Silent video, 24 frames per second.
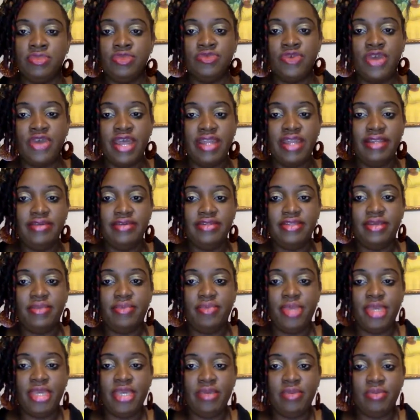rendered
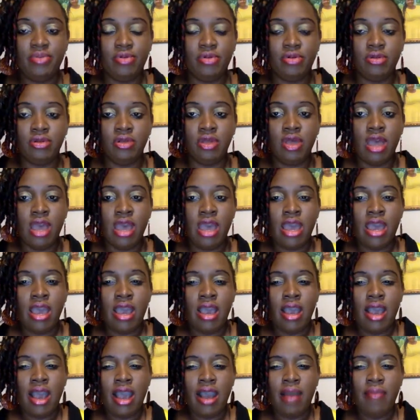the people
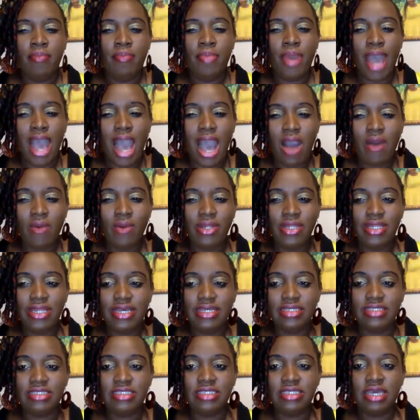
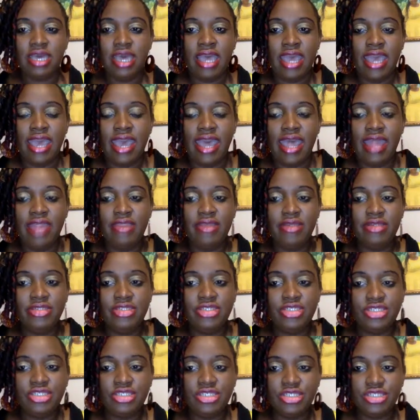powerless, and the
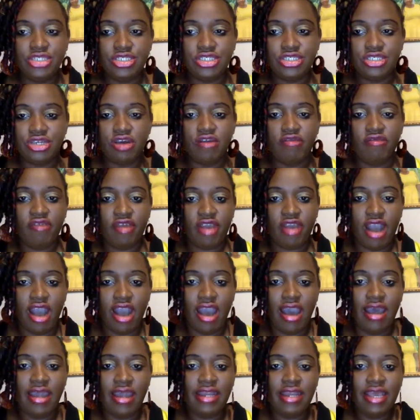church of
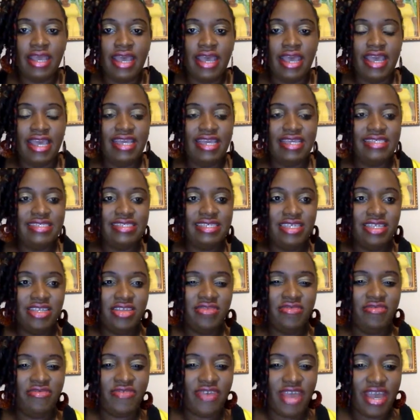God is
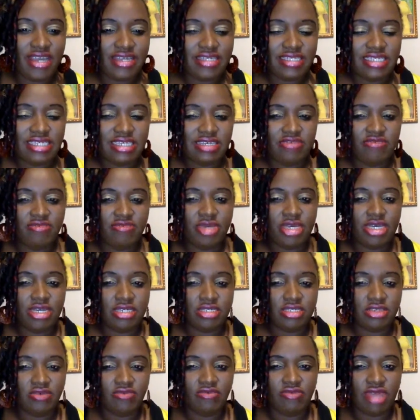ineffective
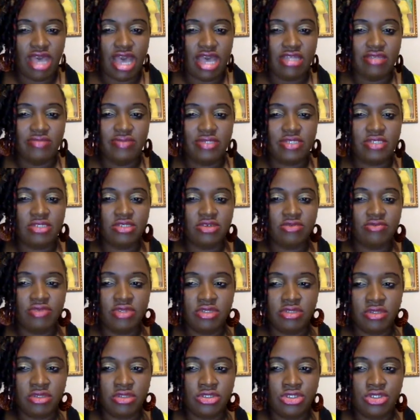because of that, because of
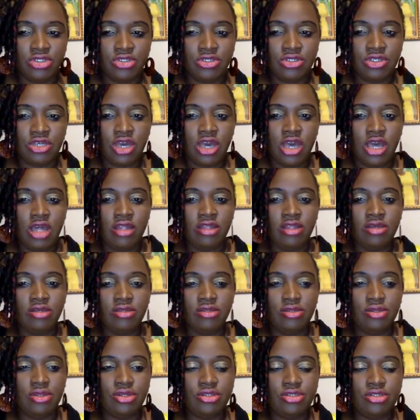the non-truth.
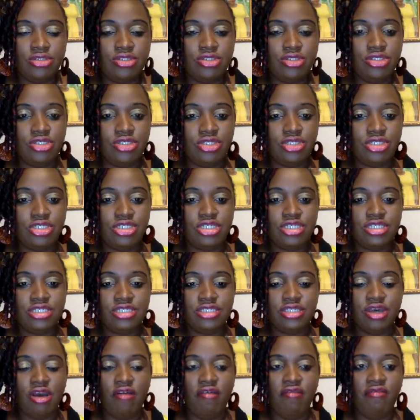The church is
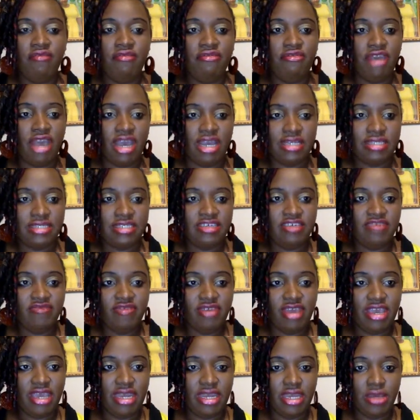not effective
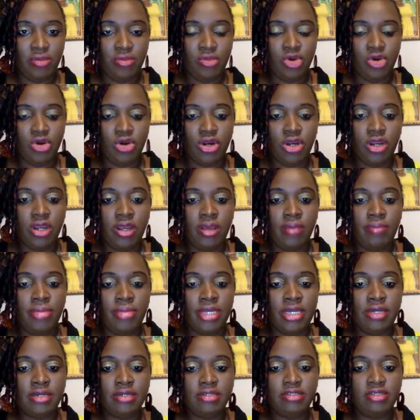anymore
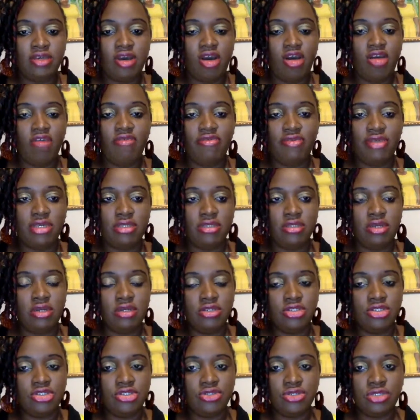because of the
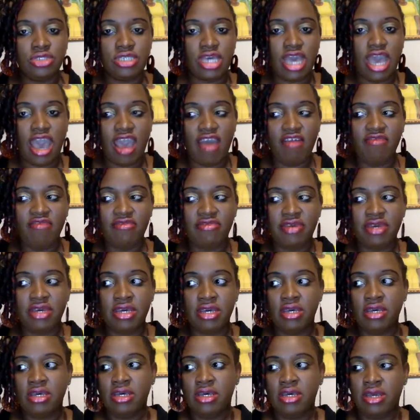non-truth. I'm
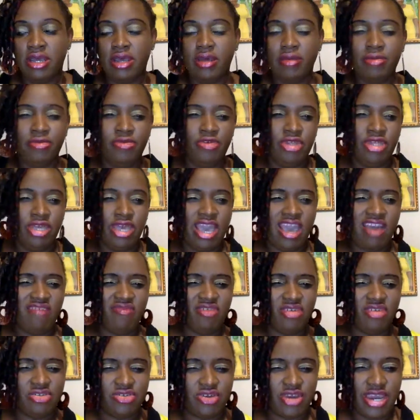really
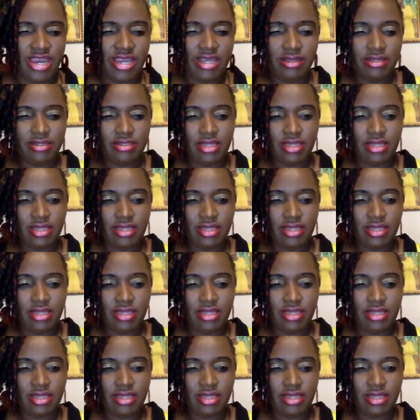dry